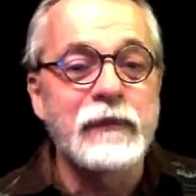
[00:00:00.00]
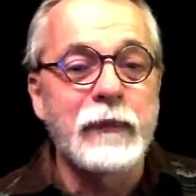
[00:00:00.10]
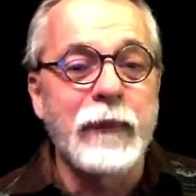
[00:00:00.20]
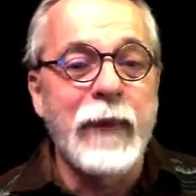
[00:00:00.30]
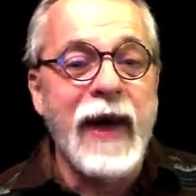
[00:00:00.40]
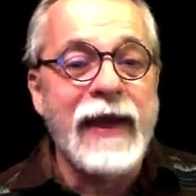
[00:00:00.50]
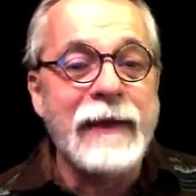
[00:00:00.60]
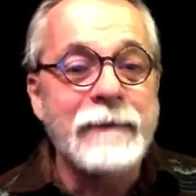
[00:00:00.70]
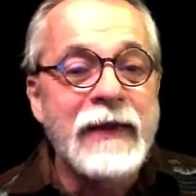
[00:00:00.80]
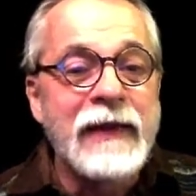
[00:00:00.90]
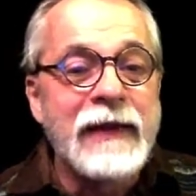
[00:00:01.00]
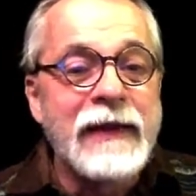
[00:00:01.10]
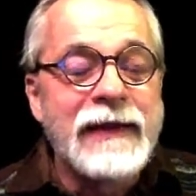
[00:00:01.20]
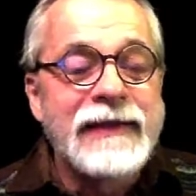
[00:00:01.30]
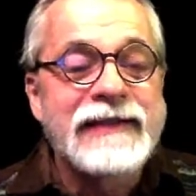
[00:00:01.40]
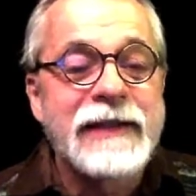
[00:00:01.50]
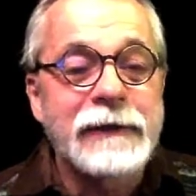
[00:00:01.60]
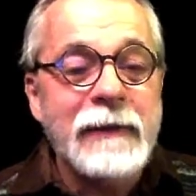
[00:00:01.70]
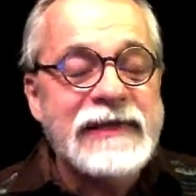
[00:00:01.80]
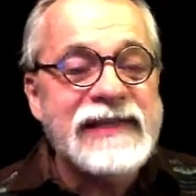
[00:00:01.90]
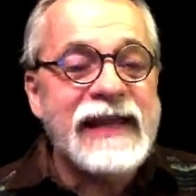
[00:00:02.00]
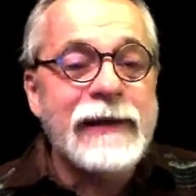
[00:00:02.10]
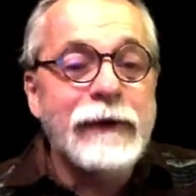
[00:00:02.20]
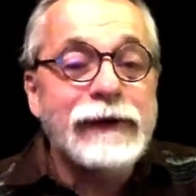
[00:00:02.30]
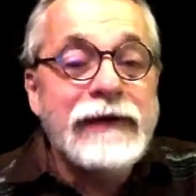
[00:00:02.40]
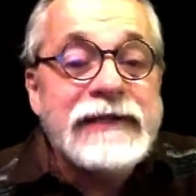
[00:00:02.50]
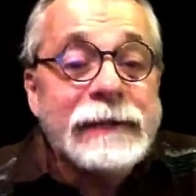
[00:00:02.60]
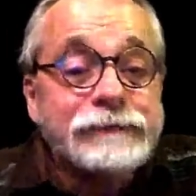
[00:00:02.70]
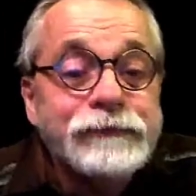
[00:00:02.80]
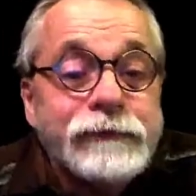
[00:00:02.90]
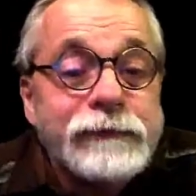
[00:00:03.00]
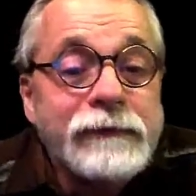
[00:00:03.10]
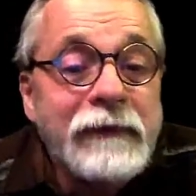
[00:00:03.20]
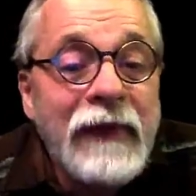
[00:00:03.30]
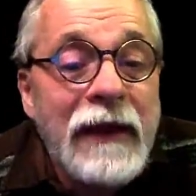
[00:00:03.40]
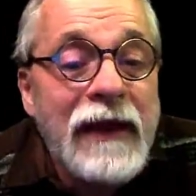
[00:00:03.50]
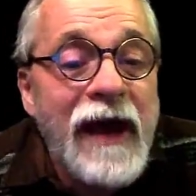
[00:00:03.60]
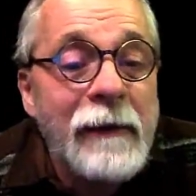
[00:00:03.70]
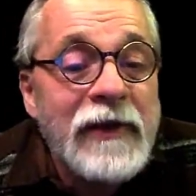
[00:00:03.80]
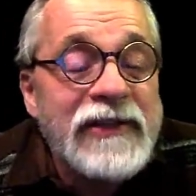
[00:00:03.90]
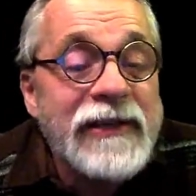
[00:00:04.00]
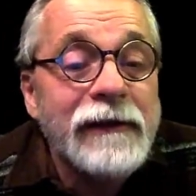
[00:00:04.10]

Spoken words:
bite. So let me check in with these comments here.